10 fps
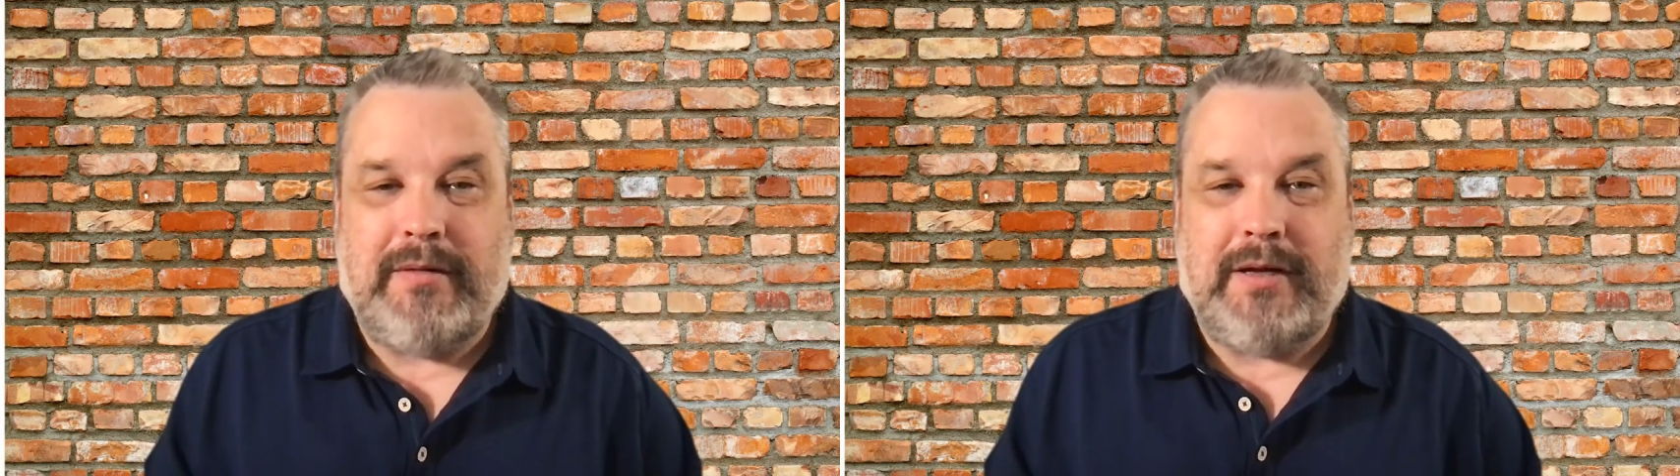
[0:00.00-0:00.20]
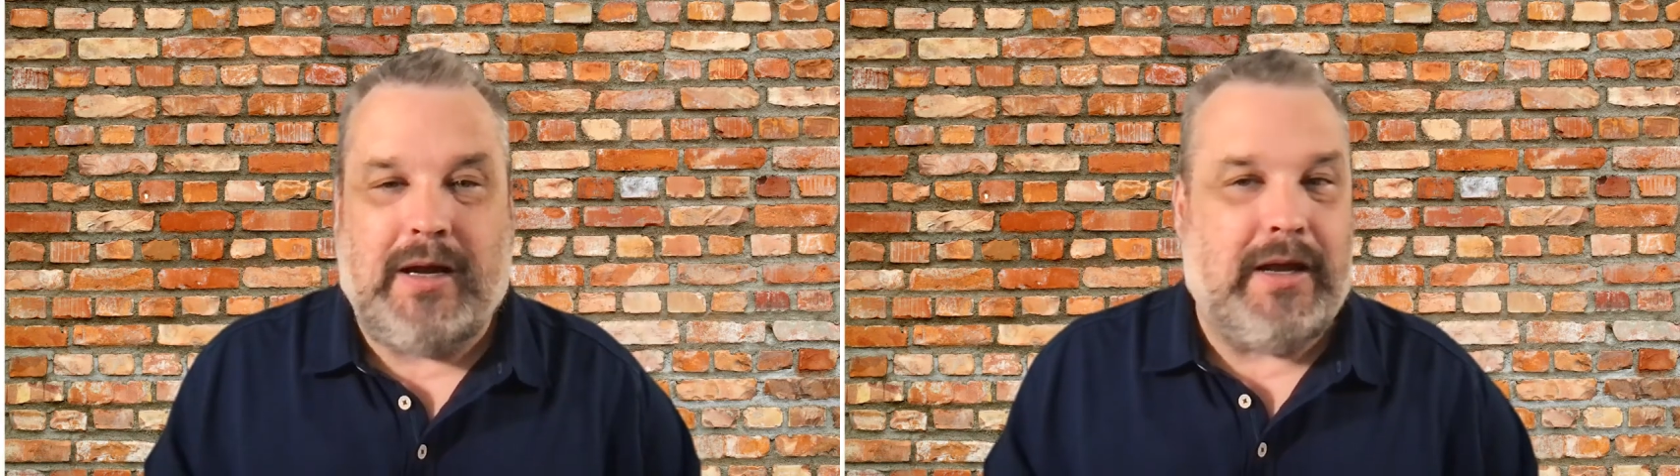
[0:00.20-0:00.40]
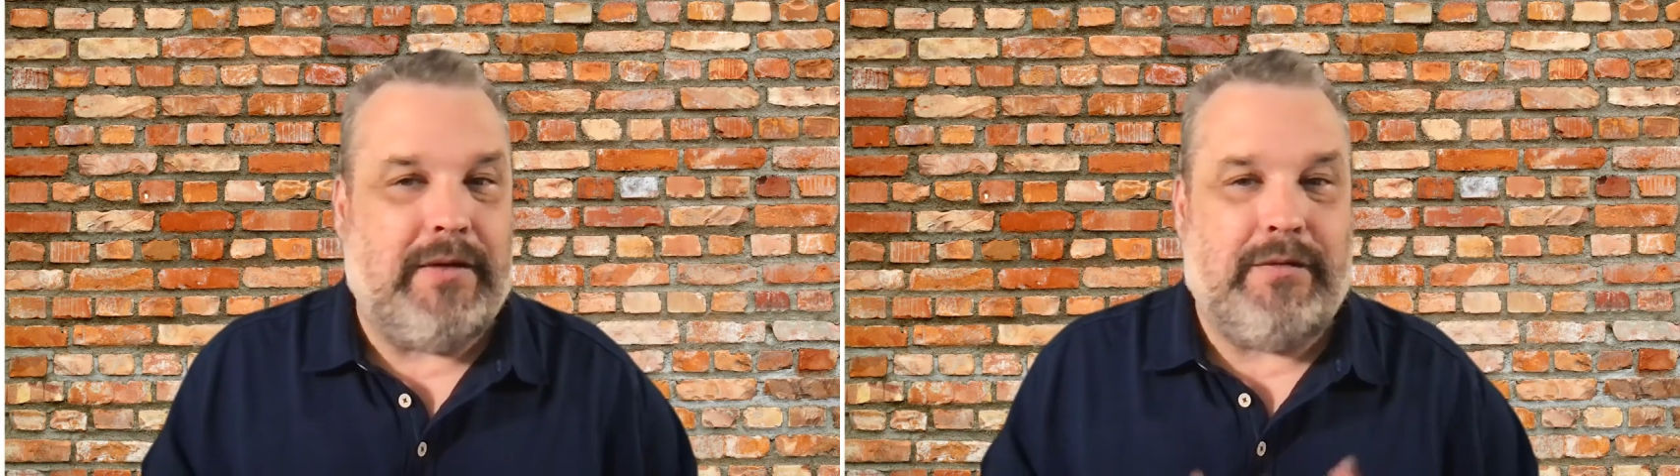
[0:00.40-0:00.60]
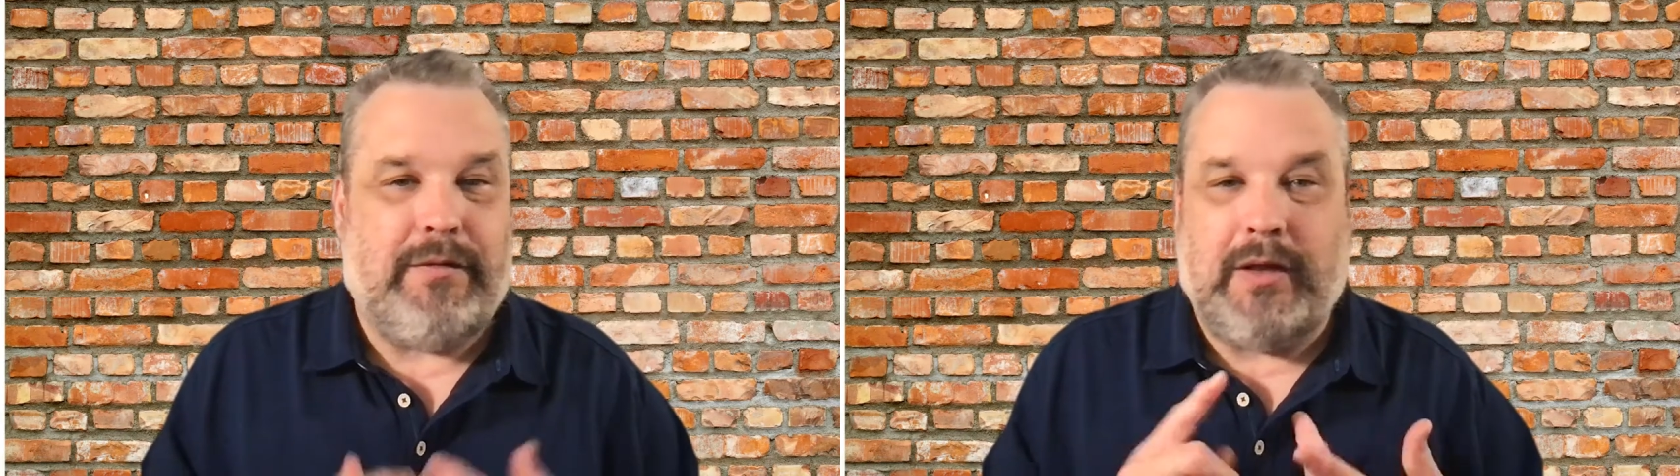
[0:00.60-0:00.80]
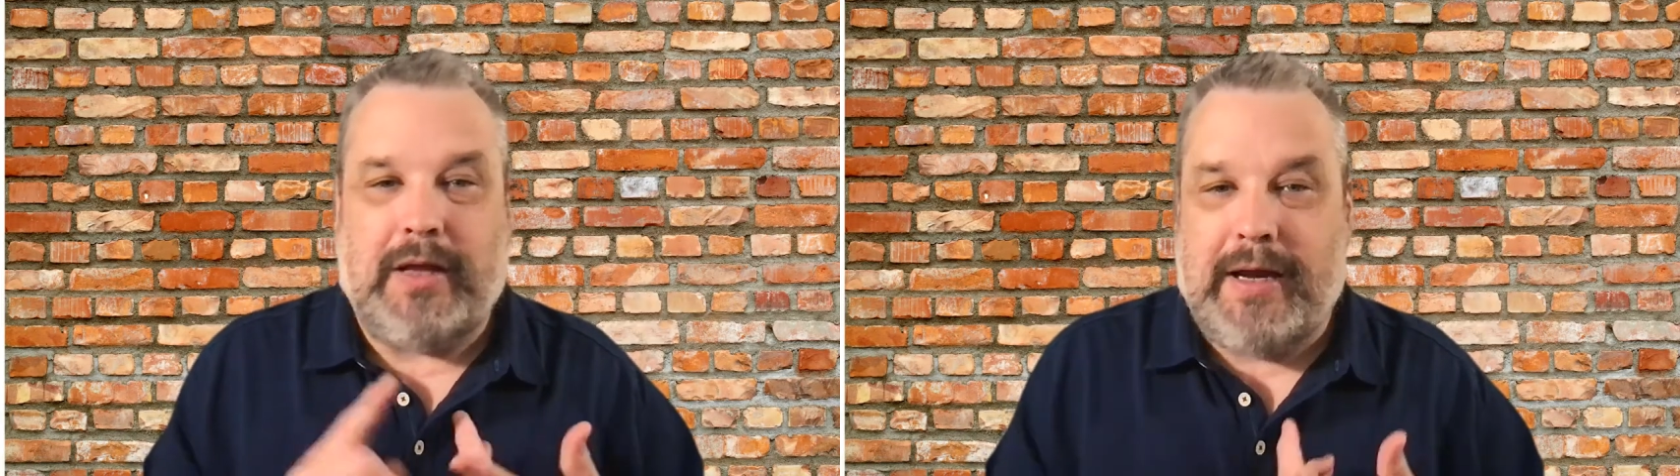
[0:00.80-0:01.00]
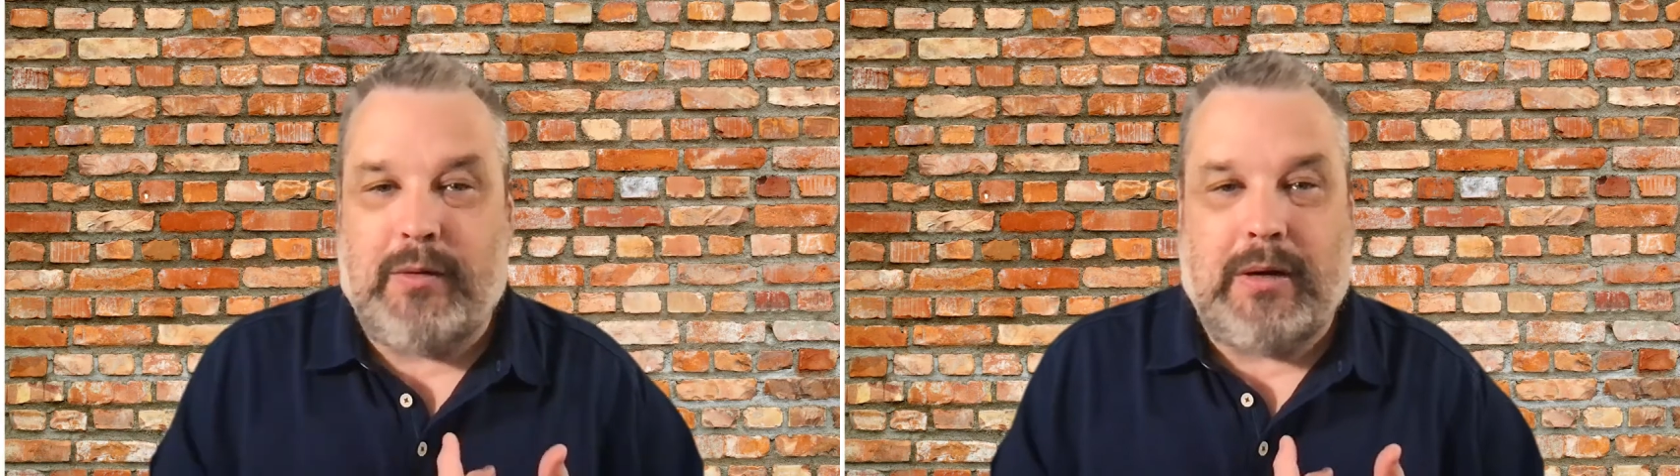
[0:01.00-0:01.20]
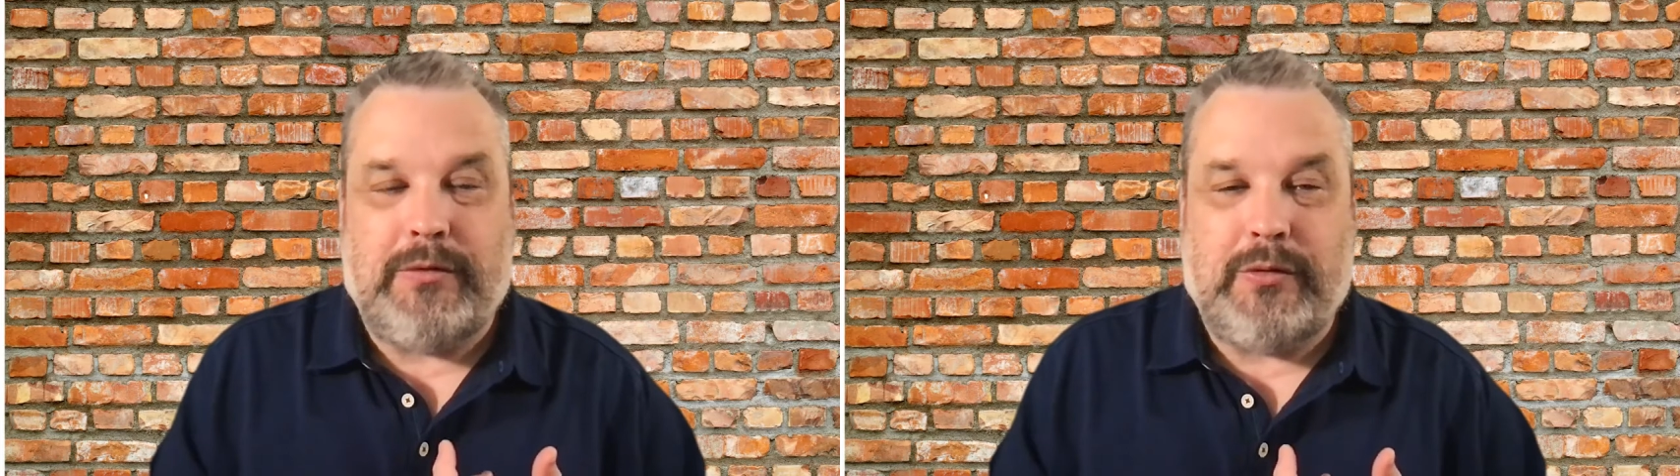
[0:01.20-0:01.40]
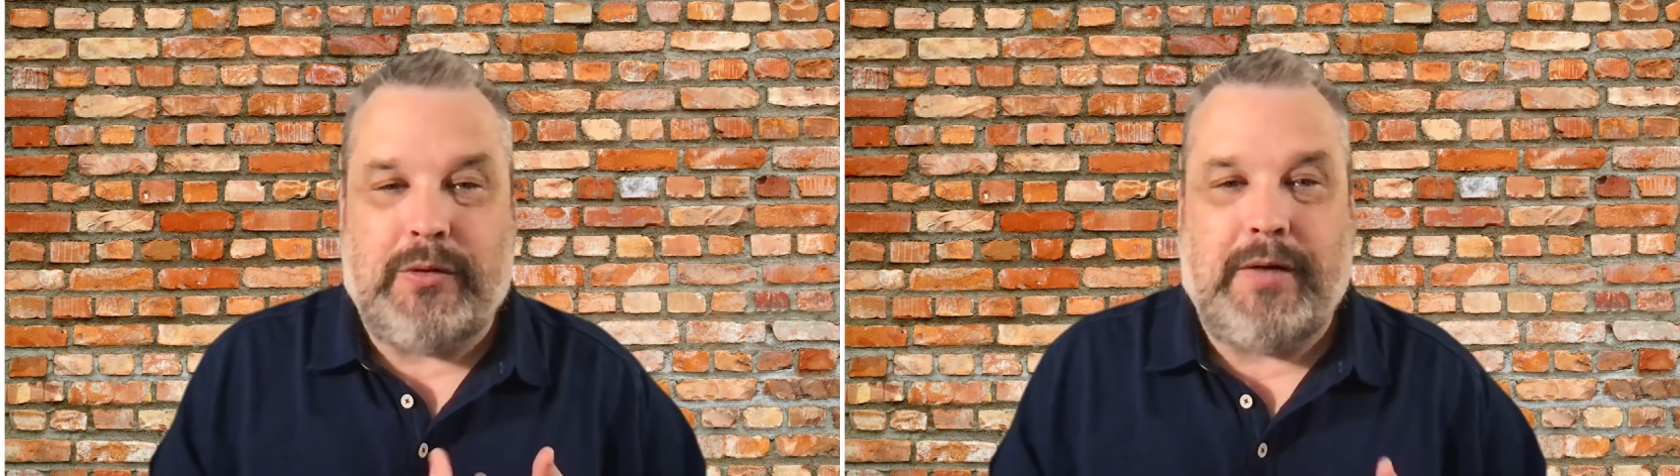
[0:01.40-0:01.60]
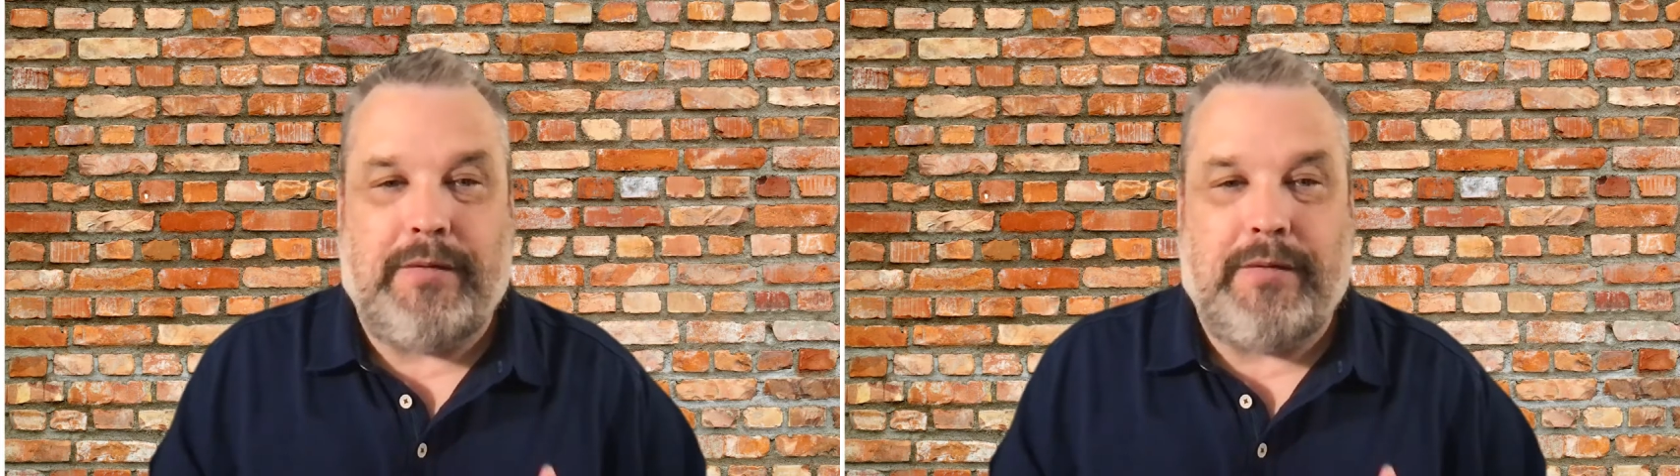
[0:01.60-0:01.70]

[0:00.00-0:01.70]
If you like what I'm doing,